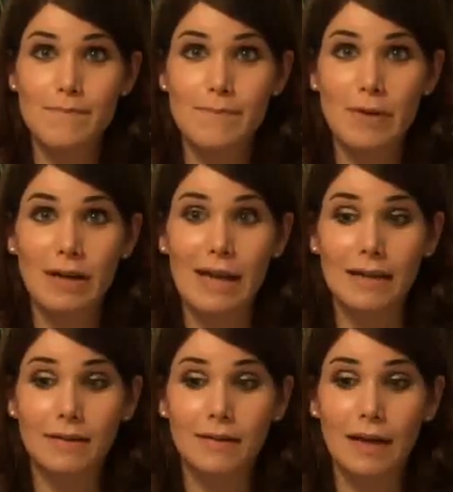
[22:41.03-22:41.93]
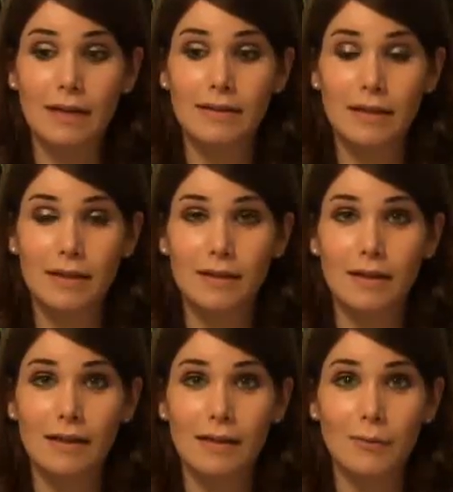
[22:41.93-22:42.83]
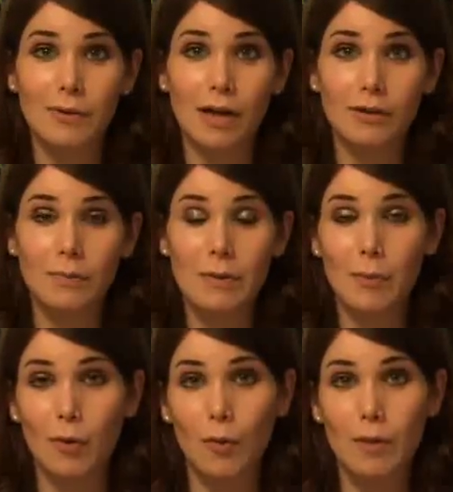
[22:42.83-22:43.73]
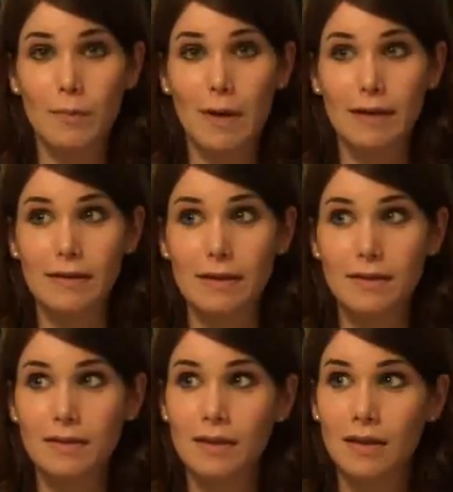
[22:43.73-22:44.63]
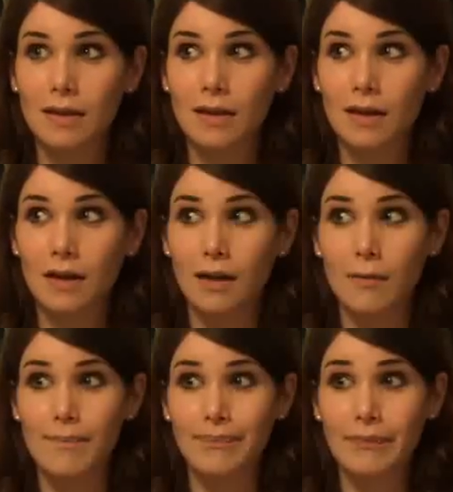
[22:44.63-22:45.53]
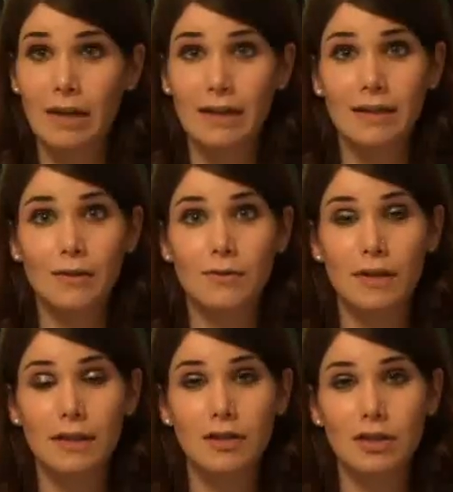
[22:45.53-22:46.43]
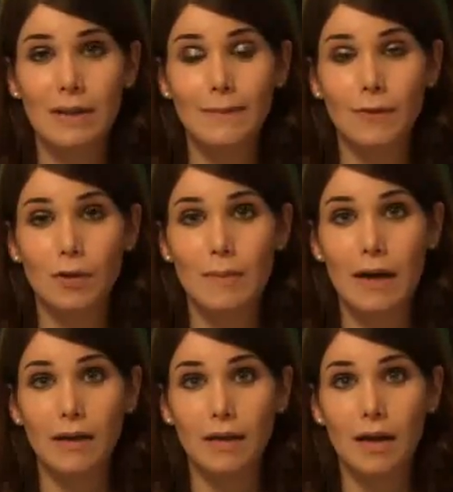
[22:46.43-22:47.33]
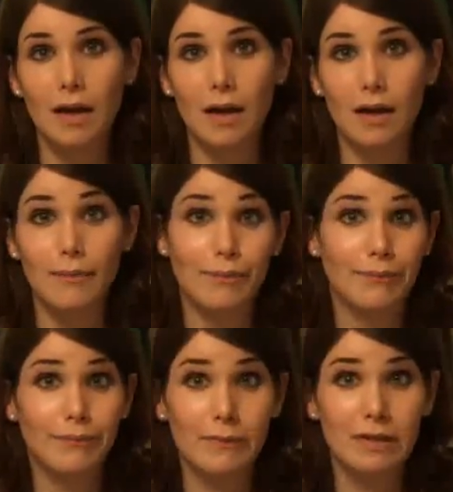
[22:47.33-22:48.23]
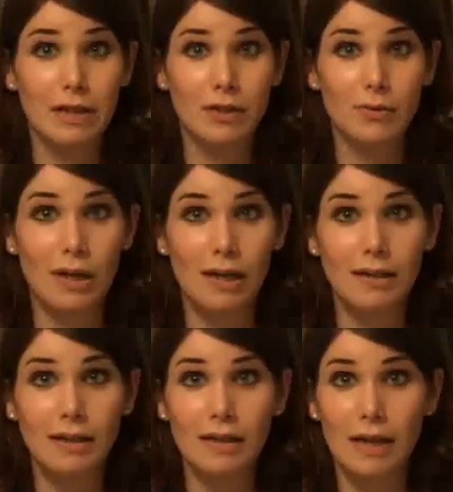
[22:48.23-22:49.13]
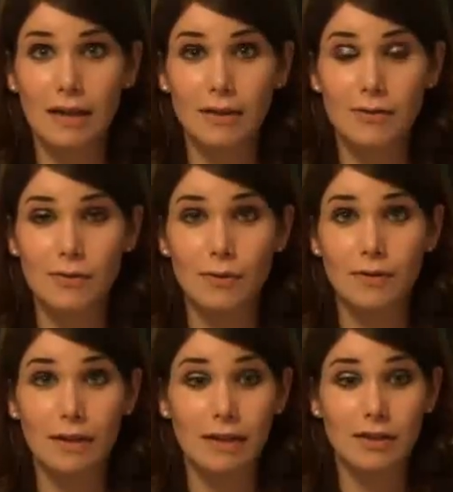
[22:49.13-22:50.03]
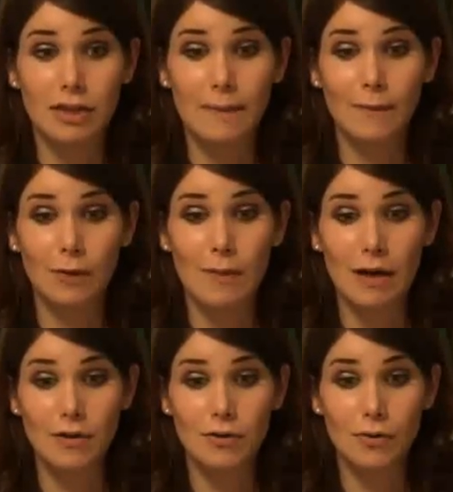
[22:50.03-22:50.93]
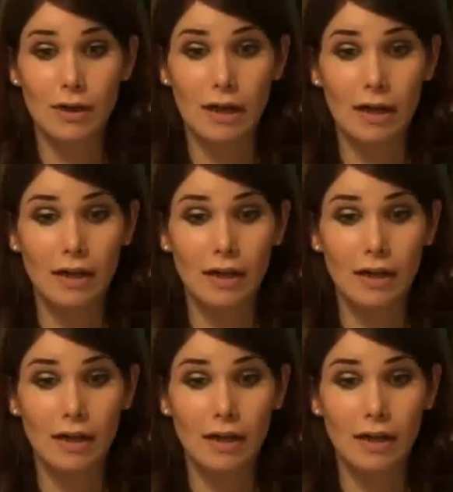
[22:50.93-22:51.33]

but again, I think we ought to be more open about this. And I think there's nothing shameful about sexuality, and there's nothing shameful about enjoying